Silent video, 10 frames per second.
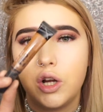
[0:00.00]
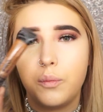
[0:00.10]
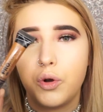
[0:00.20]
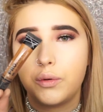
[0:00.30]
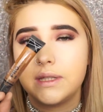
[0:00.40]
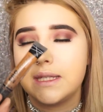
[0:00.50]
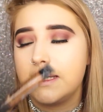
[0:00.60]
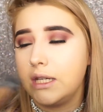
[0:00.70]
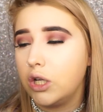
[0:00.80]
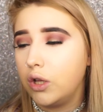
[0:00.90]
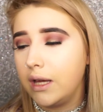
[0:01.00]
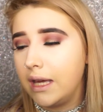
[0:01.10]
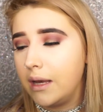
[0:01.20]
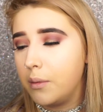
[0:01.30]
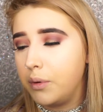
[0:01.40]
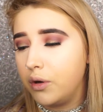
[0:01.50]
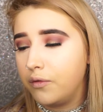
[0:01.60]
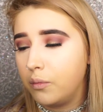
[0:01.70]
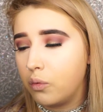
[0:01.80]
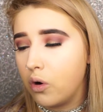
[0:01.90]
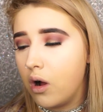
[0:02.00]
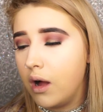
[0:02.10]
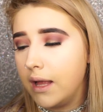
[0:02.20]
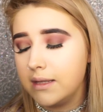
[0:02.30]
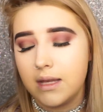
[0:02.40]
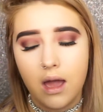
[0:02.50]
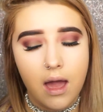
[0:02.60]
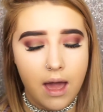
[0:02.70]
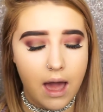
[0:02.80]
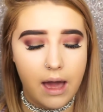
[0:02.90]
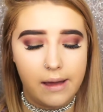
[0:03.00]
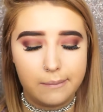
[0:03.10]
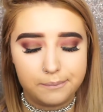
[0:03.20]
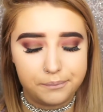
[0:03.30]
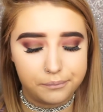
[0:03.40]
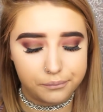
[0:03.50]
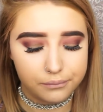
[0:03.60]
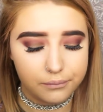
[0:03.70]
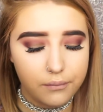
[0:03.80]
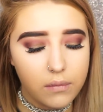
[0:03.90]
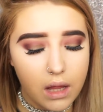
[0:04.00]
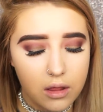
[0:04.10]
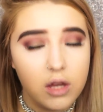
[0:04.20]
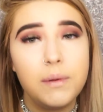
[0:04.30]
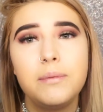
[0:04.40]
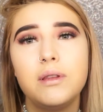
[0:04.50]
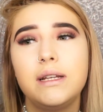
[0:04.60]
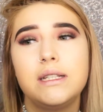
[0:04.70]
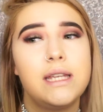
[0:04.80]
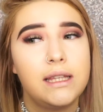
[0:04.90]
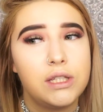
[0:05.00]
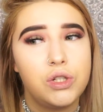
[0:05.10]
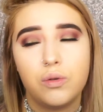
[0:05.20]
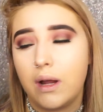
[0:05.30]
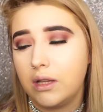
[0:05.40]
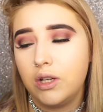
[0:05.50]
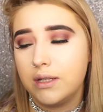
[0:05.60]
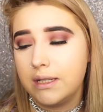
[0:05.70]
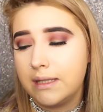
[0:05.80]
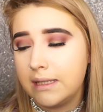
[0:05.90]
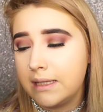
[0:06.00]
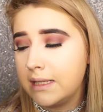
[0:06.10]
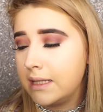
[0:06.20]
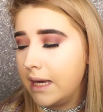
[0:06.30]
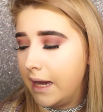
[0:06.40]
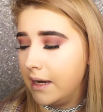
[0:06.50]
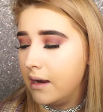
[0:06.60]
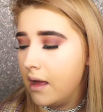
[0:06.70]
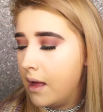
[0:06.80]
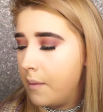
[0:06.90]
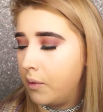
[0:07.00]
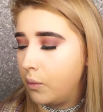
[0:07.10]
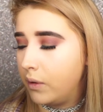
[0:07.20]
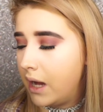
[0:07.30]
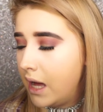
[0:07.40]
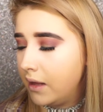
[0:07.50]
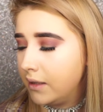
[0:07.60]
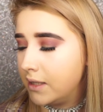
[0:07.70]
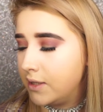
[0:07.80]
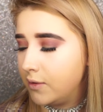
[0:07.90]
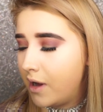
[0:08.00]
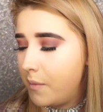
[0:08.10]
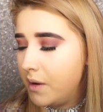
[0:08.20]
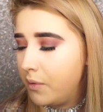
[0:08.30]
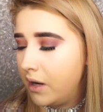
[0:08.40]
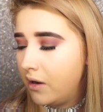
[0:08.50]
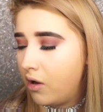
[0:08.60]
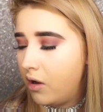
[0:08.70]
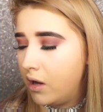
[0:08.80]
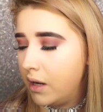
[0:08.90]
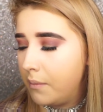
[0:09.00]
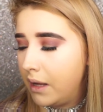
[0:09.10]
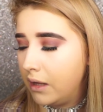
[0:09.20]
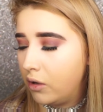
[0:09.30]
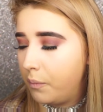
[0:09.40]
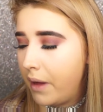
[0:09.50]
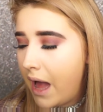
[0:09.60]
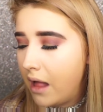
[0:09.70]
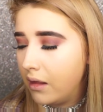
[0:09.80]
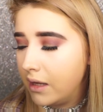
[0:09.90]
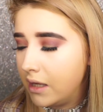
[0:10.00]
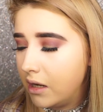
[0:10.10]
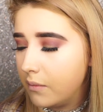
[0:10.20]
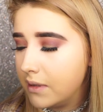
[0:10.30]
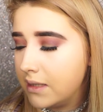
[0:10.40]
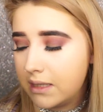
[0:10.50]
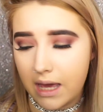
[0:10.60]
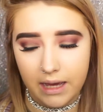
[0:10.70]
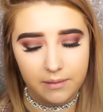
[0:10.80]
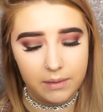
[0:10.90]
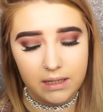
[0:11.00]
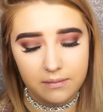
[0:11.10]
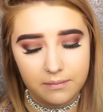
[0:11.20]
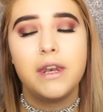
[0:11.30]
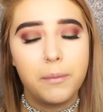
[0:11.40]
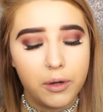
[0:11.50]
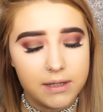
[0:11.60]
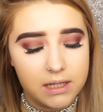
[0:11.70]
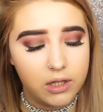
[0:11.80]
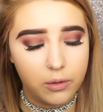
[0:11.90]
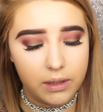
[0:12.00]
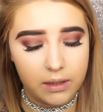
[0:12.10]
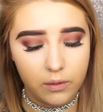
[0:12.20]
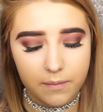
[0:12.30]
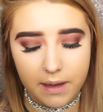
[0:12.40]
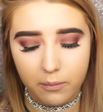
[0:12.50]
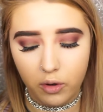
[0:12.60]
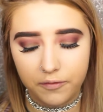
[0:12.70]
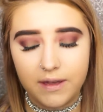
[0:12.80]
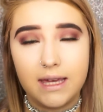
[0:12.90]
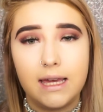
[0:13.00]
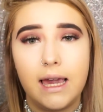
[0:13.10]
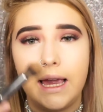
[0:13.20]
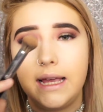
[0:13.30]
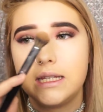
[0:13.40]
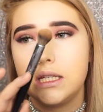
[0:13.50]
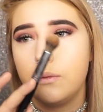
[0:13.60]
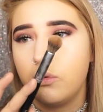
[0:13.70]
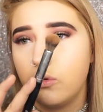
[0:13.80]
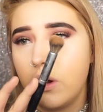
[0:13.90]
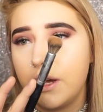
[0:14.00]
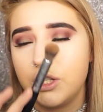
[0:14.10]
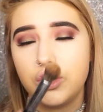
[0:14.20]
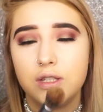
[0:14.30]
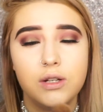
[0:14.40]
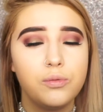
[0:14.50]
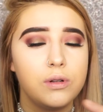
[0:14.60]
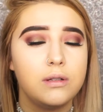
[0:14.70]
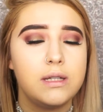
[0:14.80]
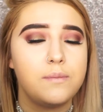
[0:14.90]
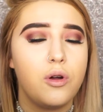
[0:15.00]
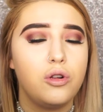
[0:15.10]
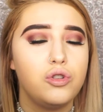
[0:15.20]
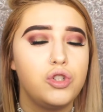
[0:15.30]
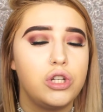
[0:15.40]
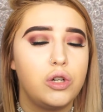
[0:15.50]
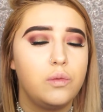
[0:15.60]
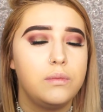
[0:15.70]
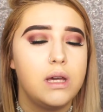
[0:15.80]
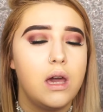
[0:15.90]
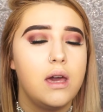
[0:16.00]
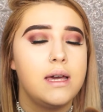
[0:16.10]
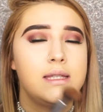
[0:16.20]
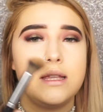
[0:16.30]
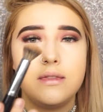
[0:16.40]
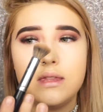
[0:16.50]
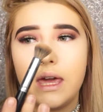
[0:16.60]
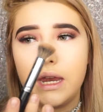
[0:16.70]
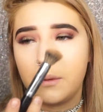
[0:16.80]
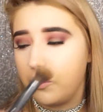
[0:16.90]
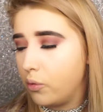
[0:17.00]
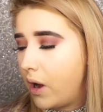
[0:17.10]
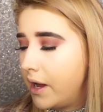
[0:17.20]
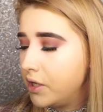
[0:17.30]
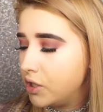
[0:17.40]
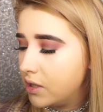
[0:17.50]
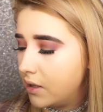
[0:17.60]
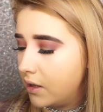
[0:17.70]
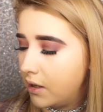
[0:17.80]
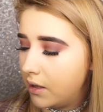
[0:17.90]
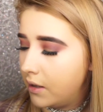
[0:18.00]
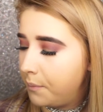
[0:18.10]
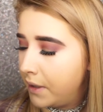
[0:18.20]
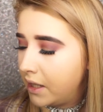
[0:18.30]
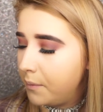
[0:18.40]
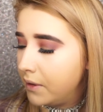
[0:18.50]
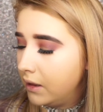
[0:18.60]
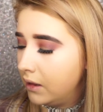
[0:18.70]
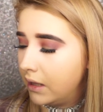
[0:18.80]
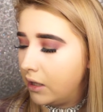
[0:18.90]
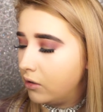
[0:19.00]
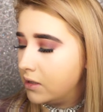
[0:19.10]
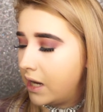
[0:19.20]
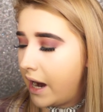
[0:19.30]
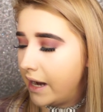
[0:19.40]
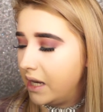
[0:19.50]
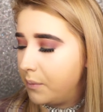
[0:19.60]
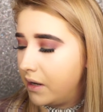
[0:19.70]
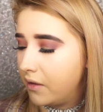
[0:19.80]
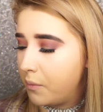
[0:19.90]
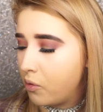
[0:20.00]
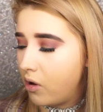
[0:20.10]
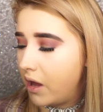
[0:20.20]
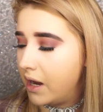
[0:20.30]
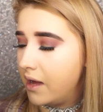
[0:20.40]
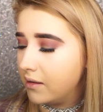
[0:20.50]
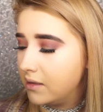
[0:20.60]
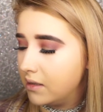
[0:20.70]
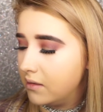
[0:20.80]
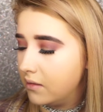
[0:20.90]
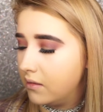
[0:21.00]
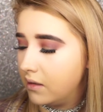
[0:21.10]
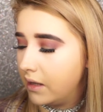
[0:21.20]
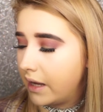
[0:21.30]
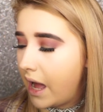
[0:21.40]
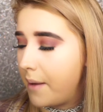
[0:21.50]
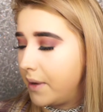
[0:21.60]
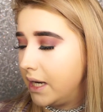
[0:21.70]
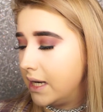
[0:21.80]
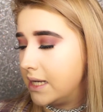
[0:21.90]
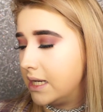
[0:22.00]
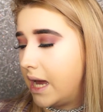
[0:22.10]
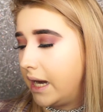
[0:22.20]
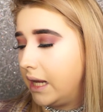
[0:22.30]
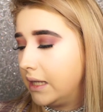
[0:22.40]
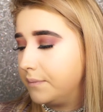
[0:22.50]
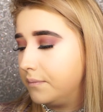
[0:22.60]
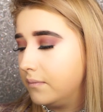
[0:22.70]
Girl Pro Conceal in Beautiful Bronze. A lot of people like to take this directly onto the skin, but what I like to do, I'm going to put it on my little palette here beside me. Then I'm going to go in with my Morphe E8 brush, just a really small domed synthetic brush. Pick up a little tiny bit of the product, like I mean tiny.